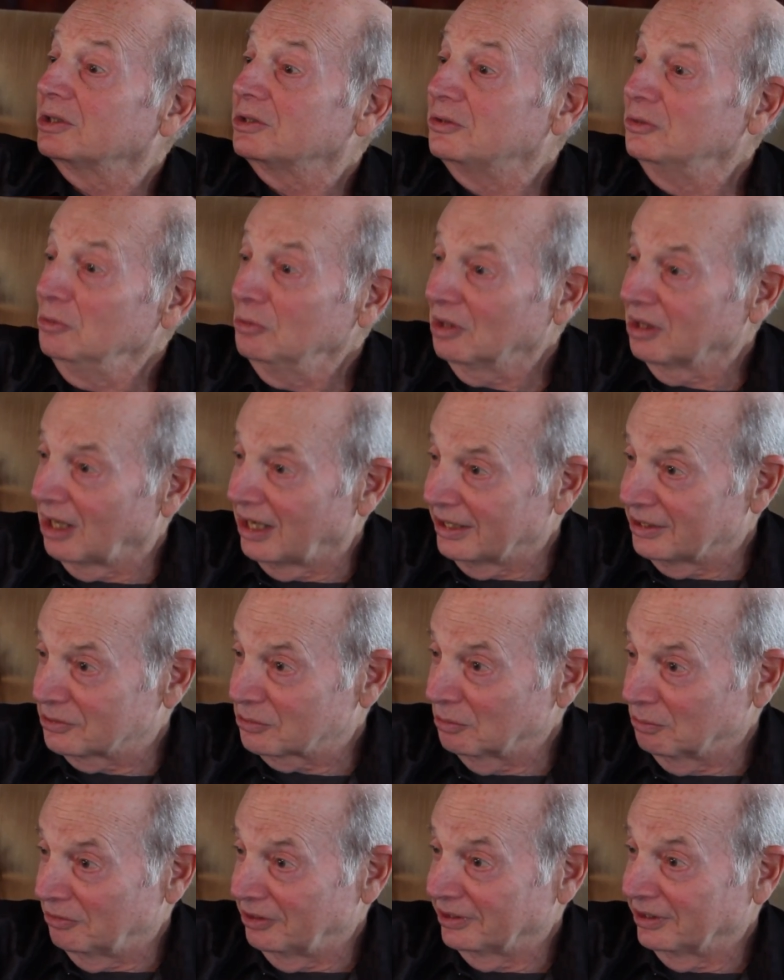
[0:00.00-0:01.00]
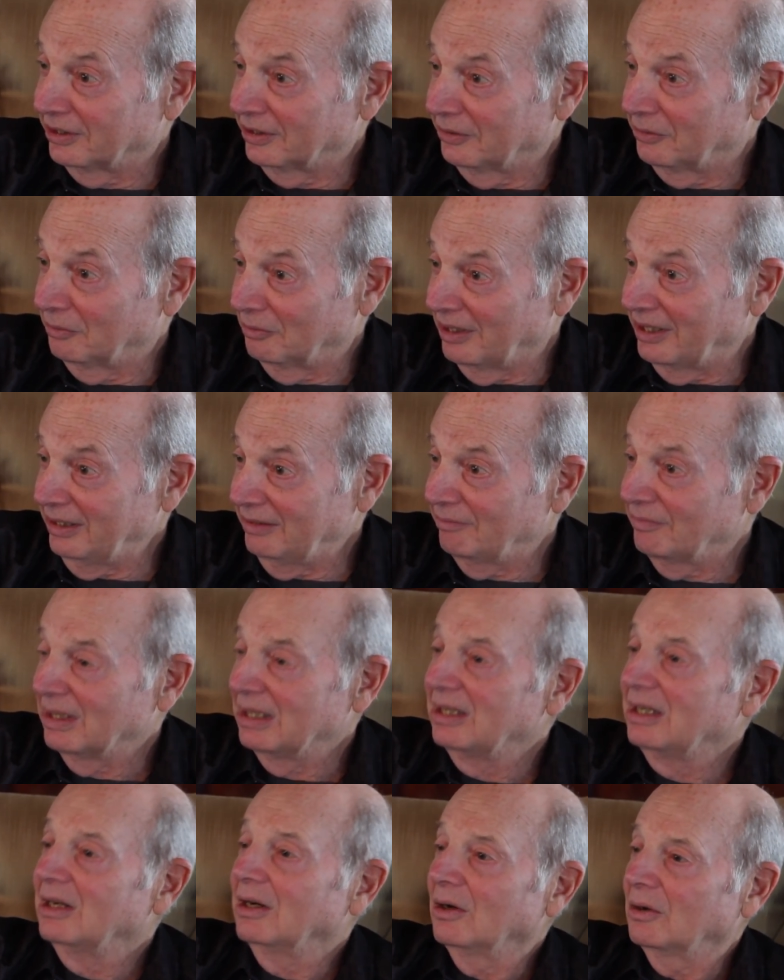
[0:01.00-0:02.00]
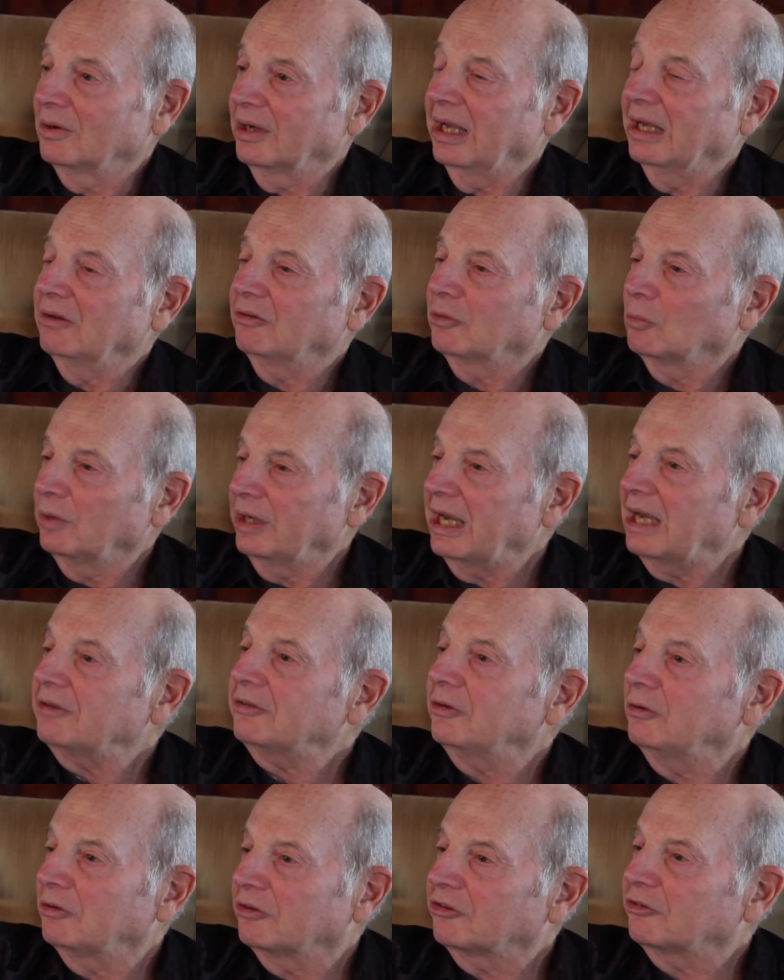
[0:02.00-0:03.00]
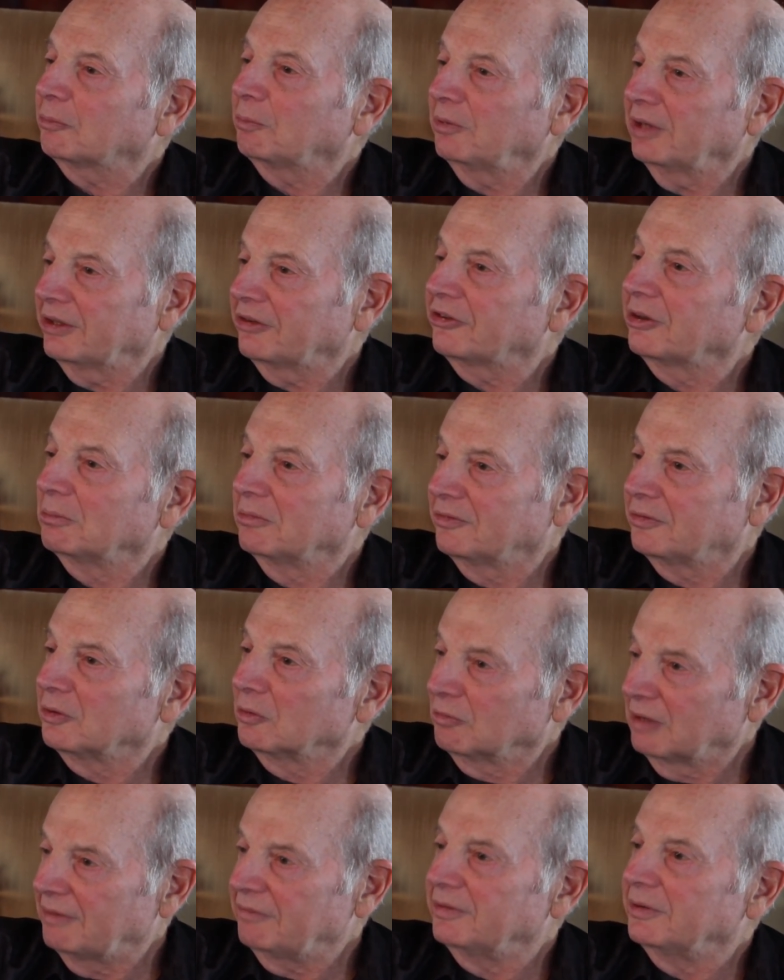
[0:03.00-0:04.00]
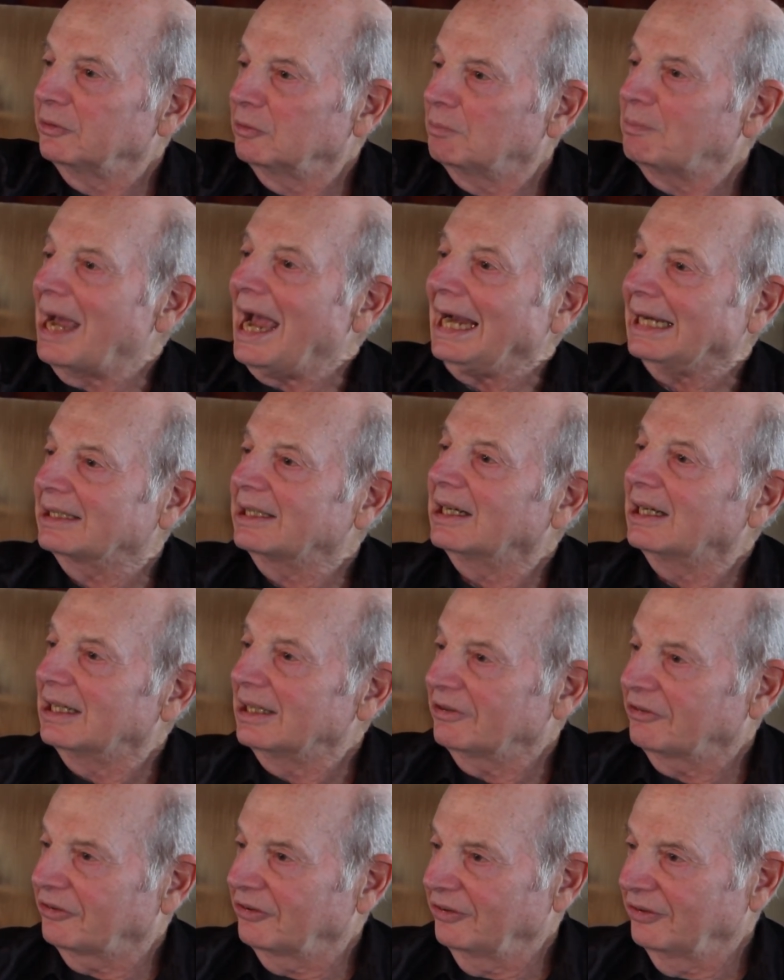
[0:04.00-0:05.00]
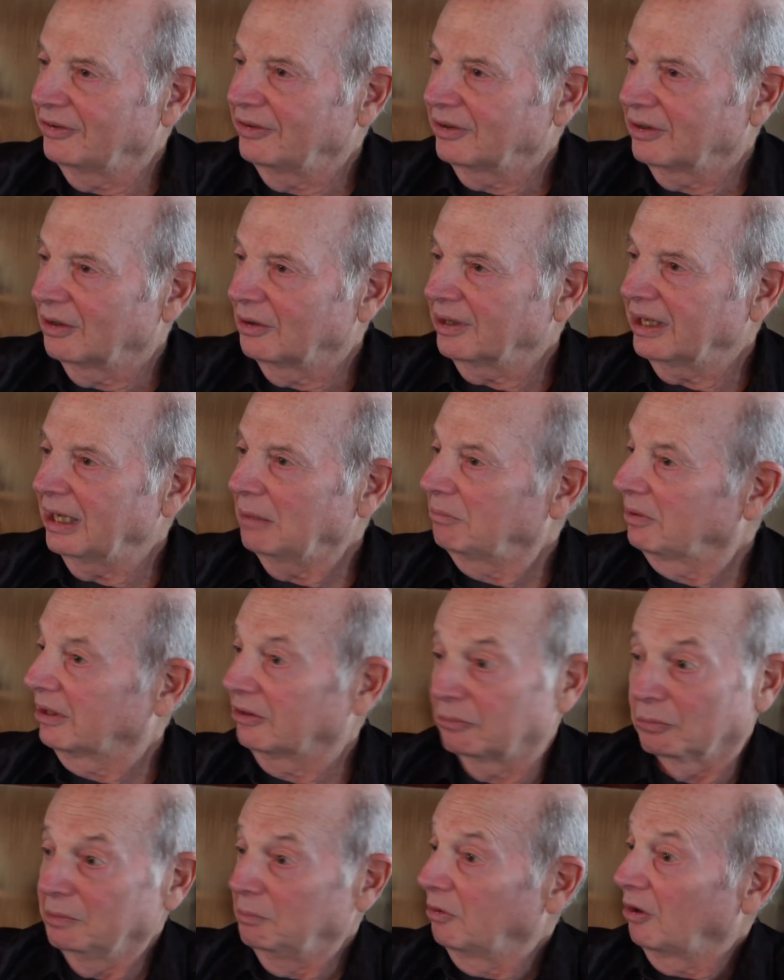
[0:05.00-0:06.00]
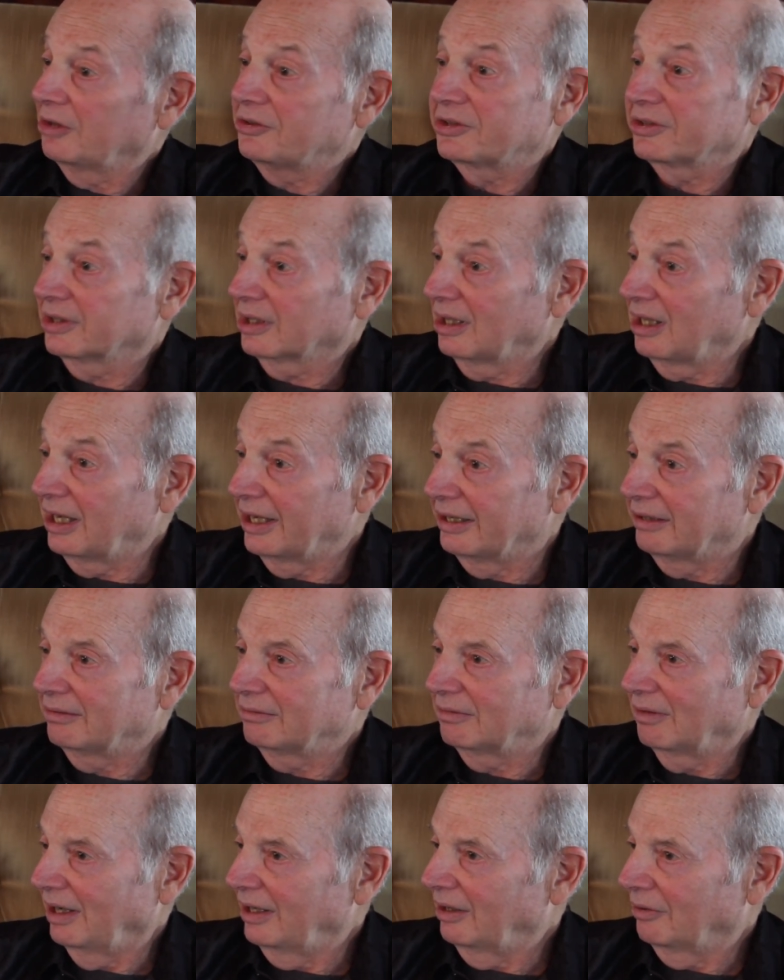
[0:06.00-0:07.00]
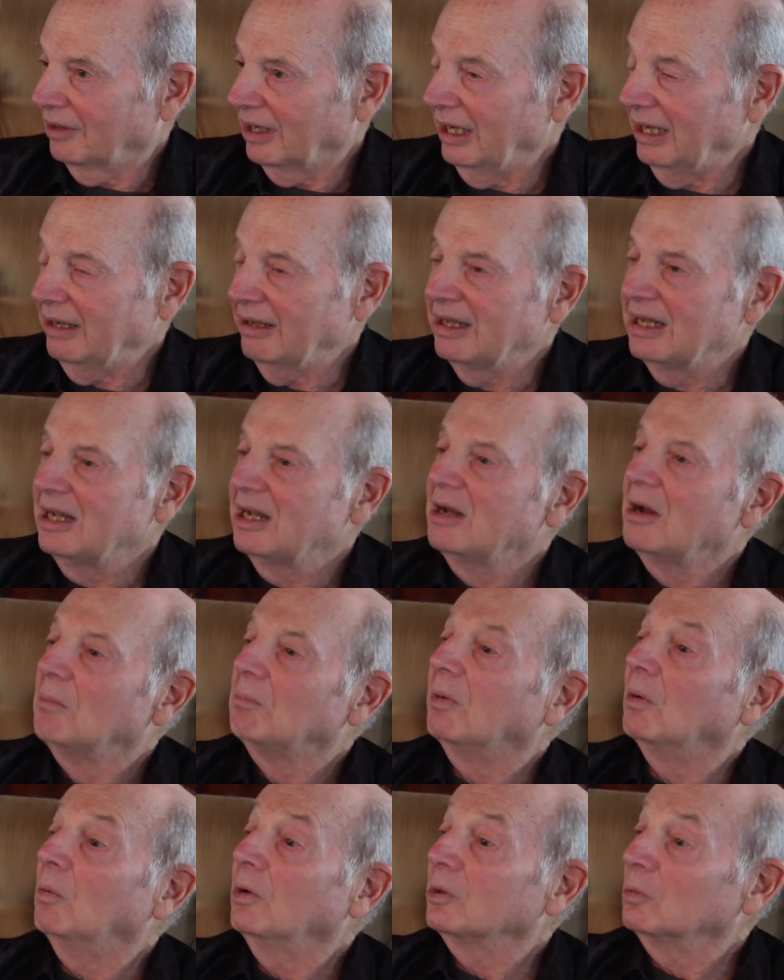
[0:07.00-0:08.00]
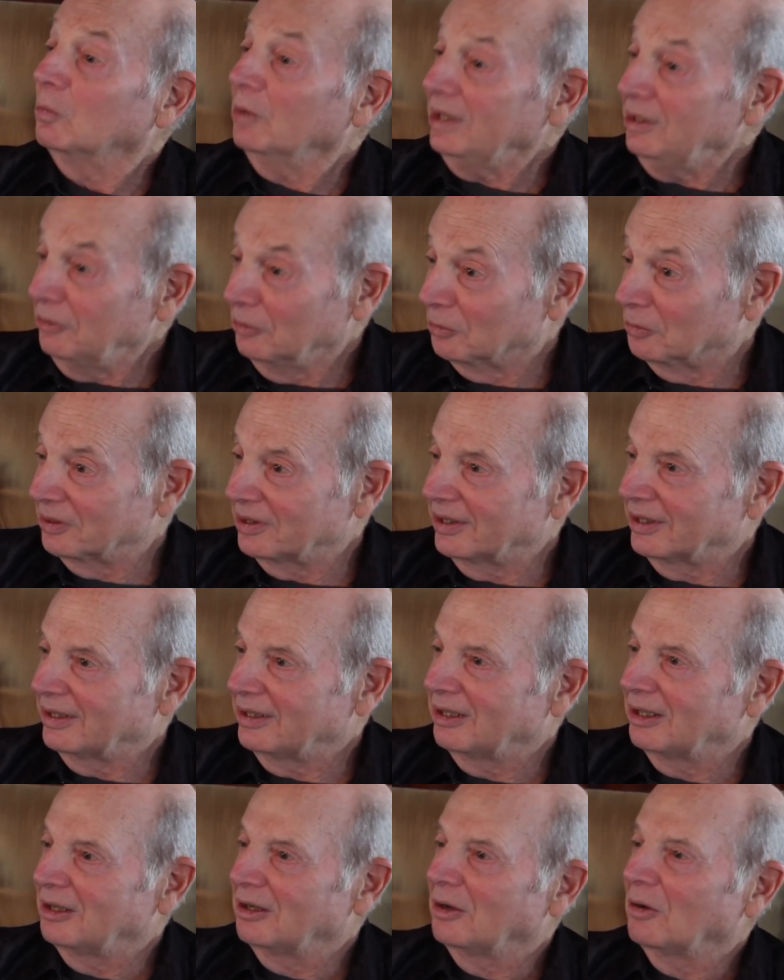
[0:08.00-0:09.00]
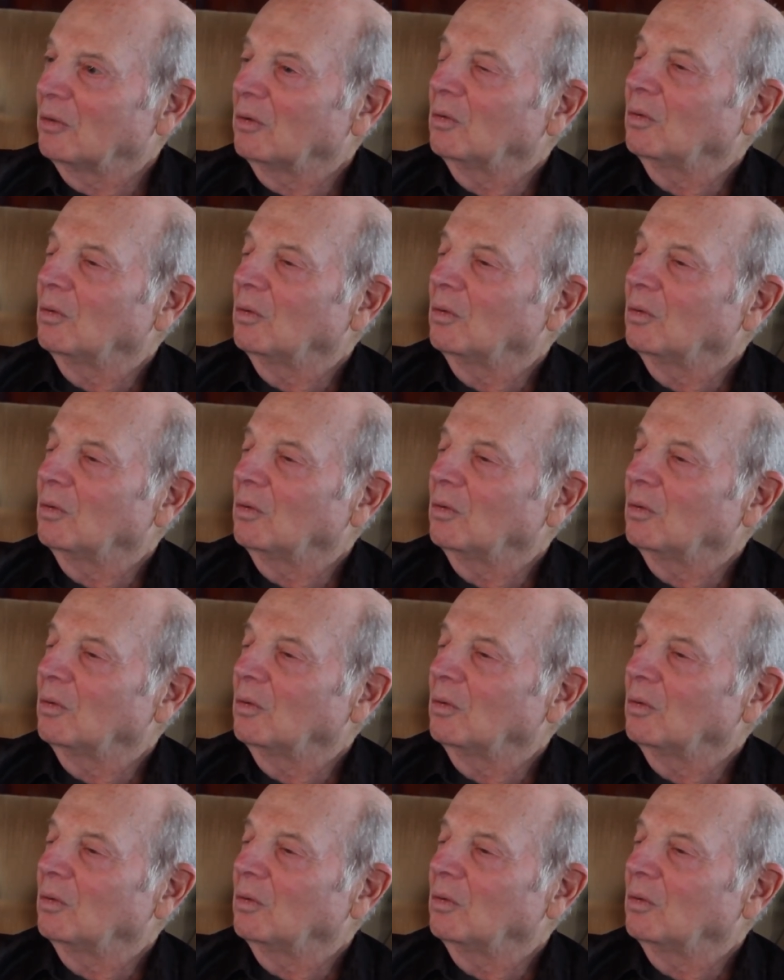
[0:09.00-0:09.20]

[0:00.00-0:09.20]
these new clients we're bringing right. you, right? right? Okay, so we ask you to split some of your revenue back to us. Sure okay, because we brought you the Makes client, sense. right? Okay? Give and get. But what do we do with it? Yeah.